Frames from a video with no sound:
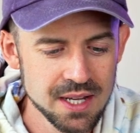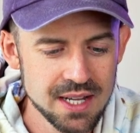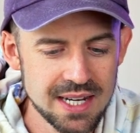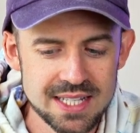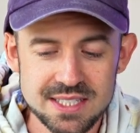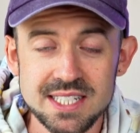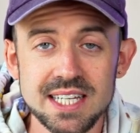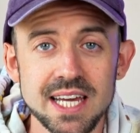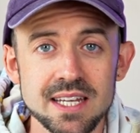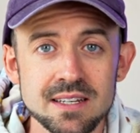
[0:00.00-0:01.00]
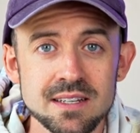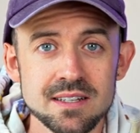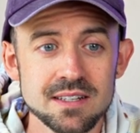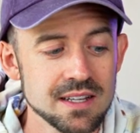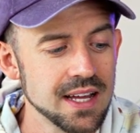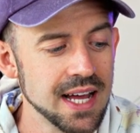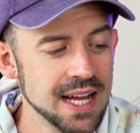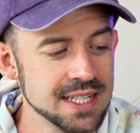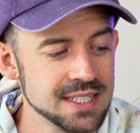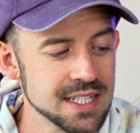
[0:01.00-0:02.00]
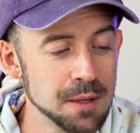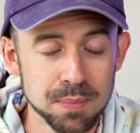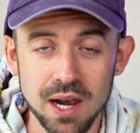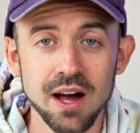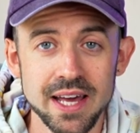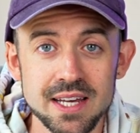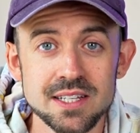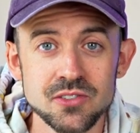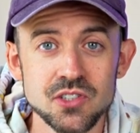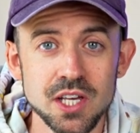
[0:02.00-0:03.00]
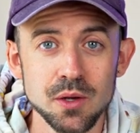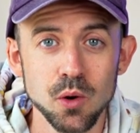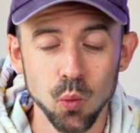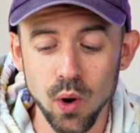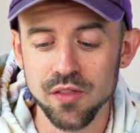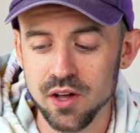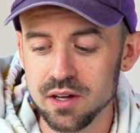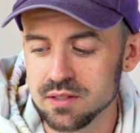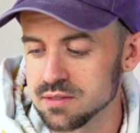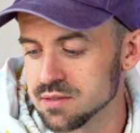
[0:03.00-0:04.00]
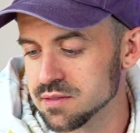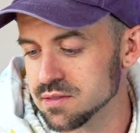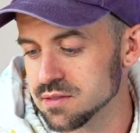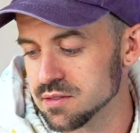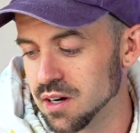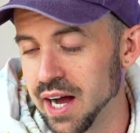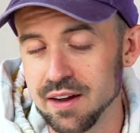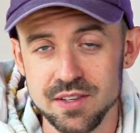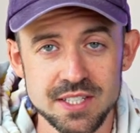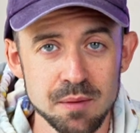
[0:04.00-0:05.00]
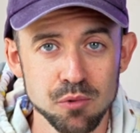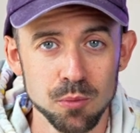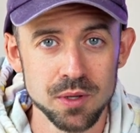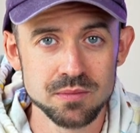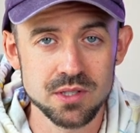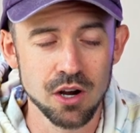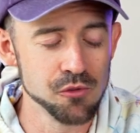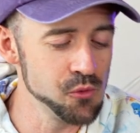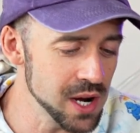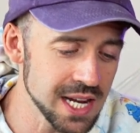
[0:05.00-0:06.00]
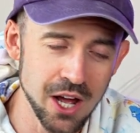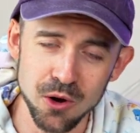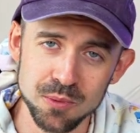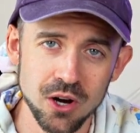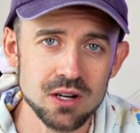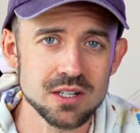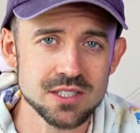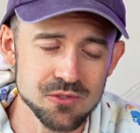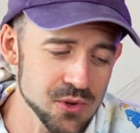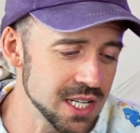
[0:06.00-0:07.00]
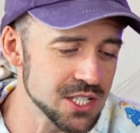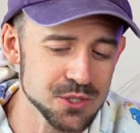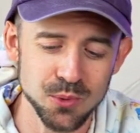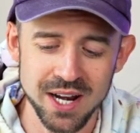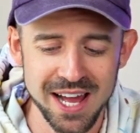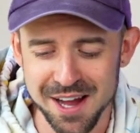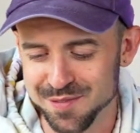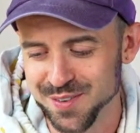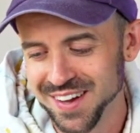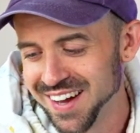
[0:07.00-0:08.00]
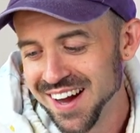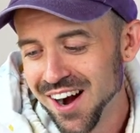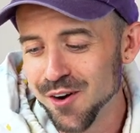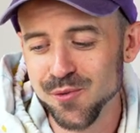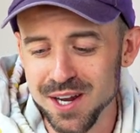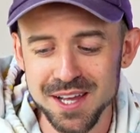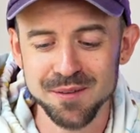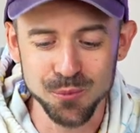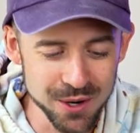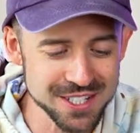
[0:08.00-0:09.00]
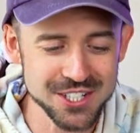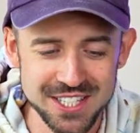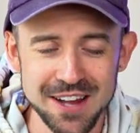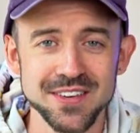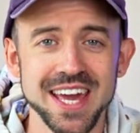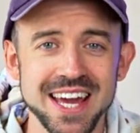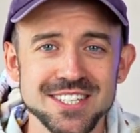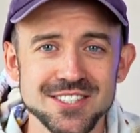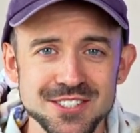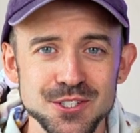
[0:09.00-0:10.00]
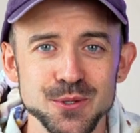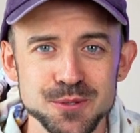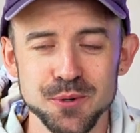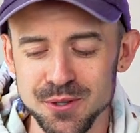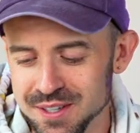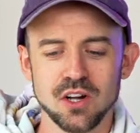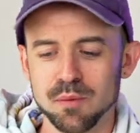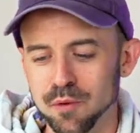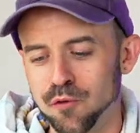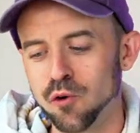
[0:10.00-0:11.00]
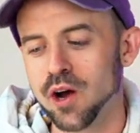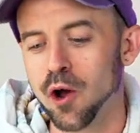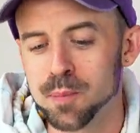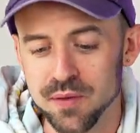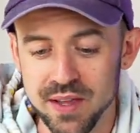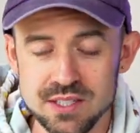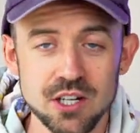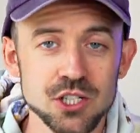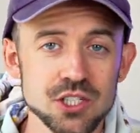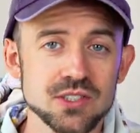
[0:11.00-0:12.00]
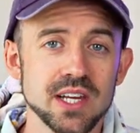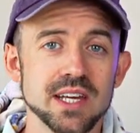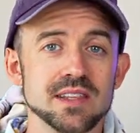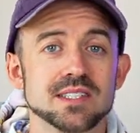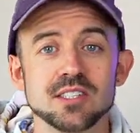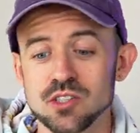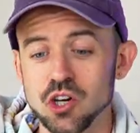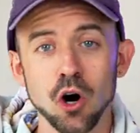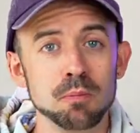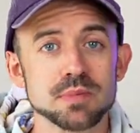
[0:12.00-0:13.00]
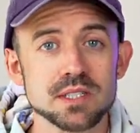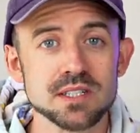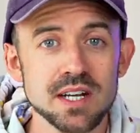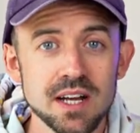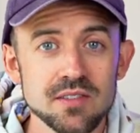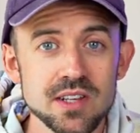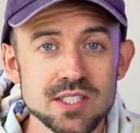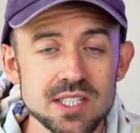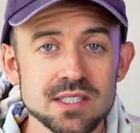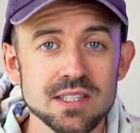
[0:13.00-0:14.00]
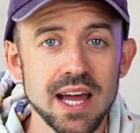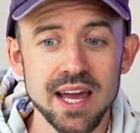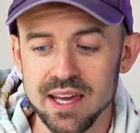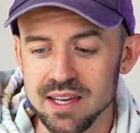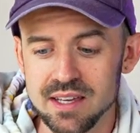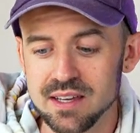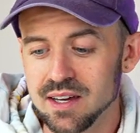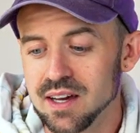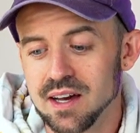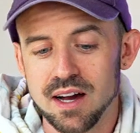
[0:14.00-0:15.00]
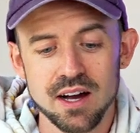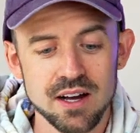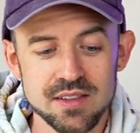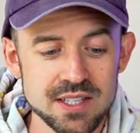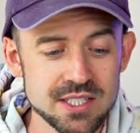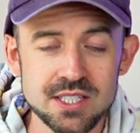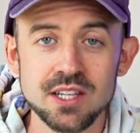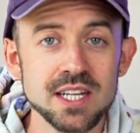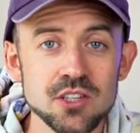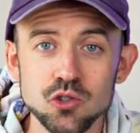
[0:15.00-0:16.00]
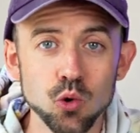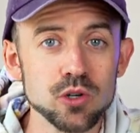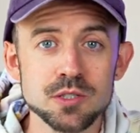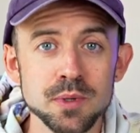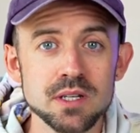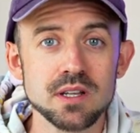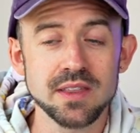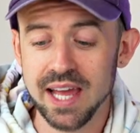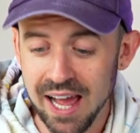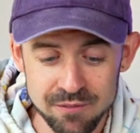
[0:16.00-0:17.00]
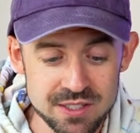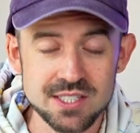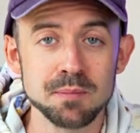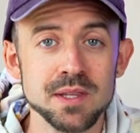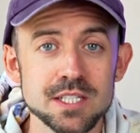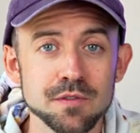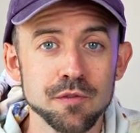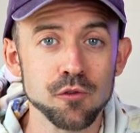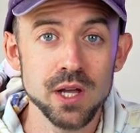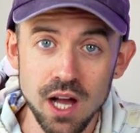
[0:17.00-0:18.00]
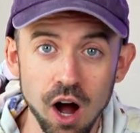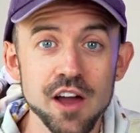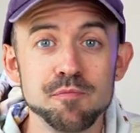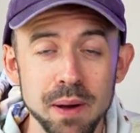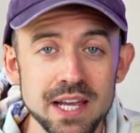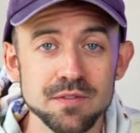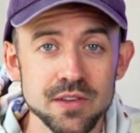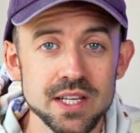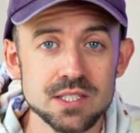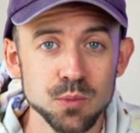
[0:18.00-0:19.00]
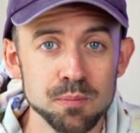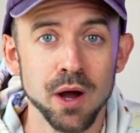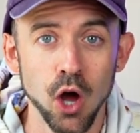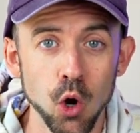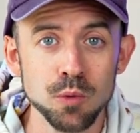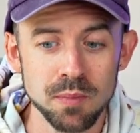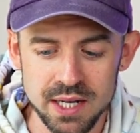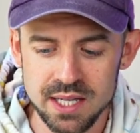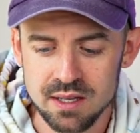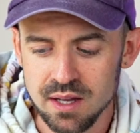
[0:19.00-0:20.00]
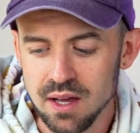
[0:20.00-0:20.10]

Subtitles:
Let's dig in and apply it and see whether I have the same problems. I really hope not, because I really just want to have a case that's usable. All right, before I open this, I should say this isn't comped. This isn't an endorsement. They haven't sent me this for free. I've paid for this with my own money.